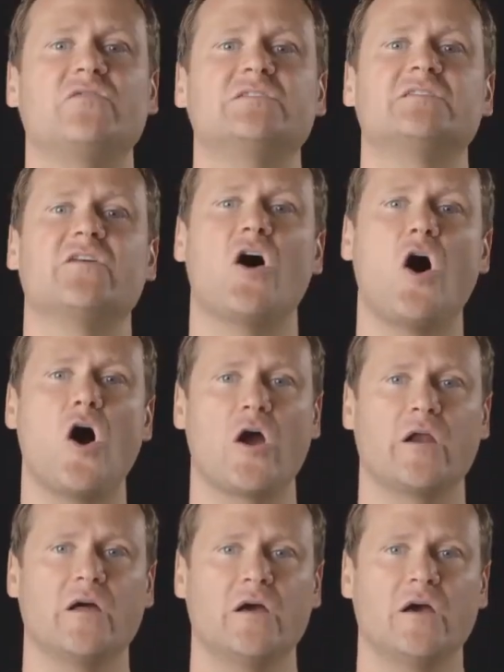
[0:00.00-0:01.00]
into the
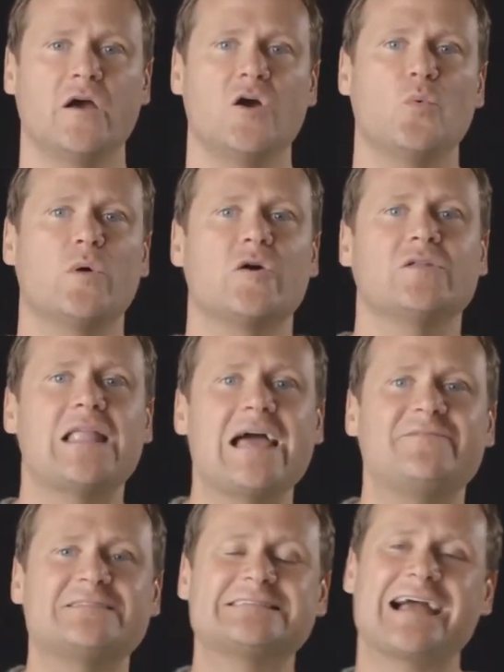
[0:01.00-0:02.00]
heart. When our
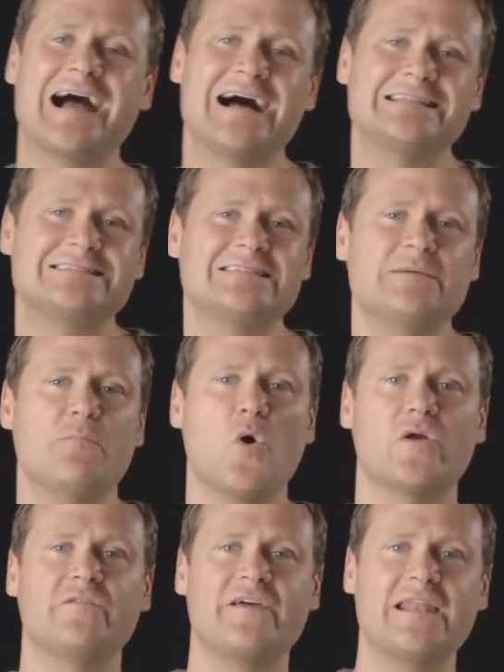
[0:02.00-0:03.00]
life is constantly
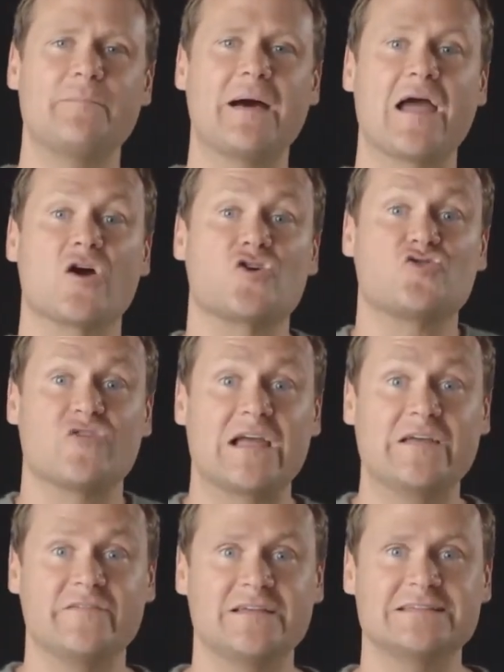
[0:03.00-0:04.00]
motivated by our
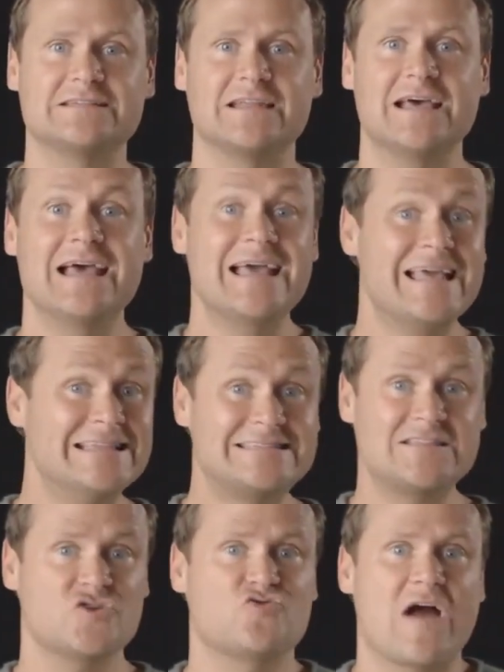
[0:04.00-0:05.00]
cravings and
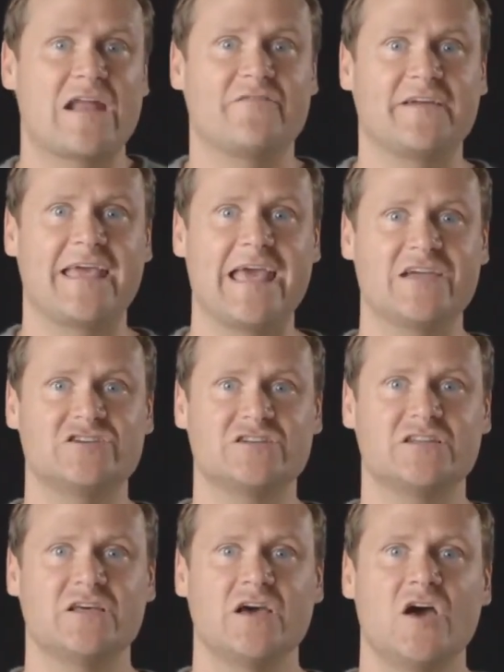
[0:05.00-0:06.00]
instant
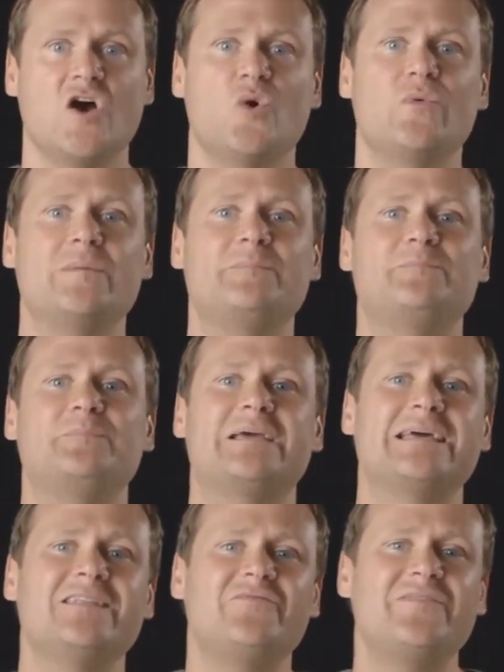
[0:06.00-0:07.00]
gratification, we
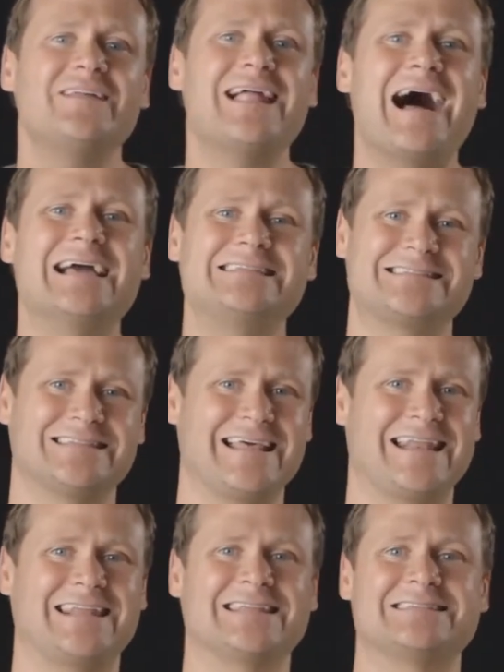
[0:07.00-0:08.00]
begin to feel
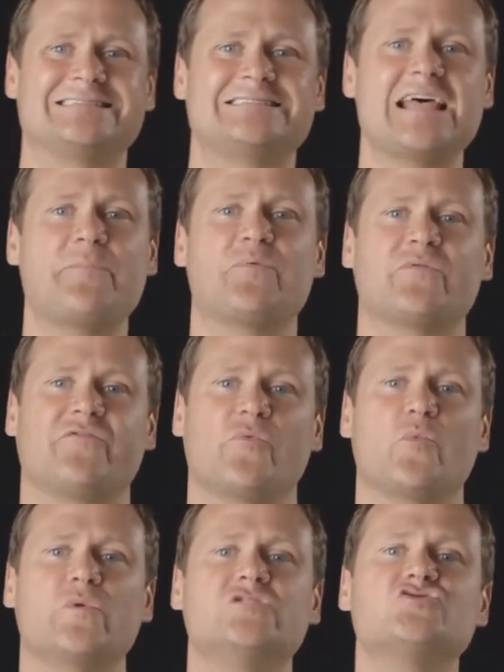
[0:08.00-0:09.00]
isolated and separate from
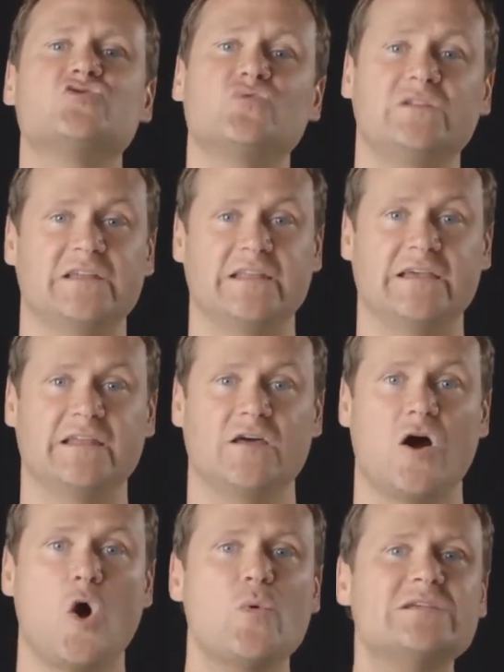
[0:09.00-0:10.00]
what we truly need,
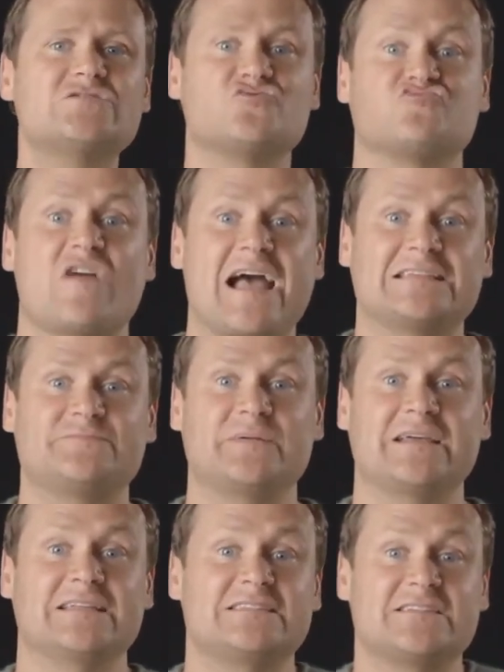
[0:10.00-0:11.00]
always
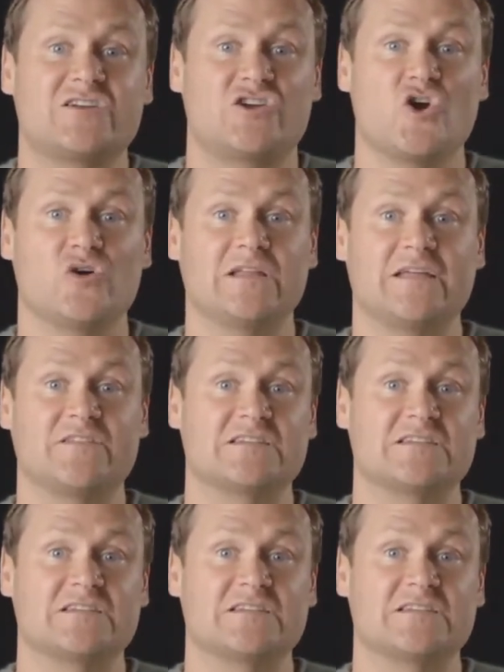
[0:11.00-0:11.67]
grasping insecurely at the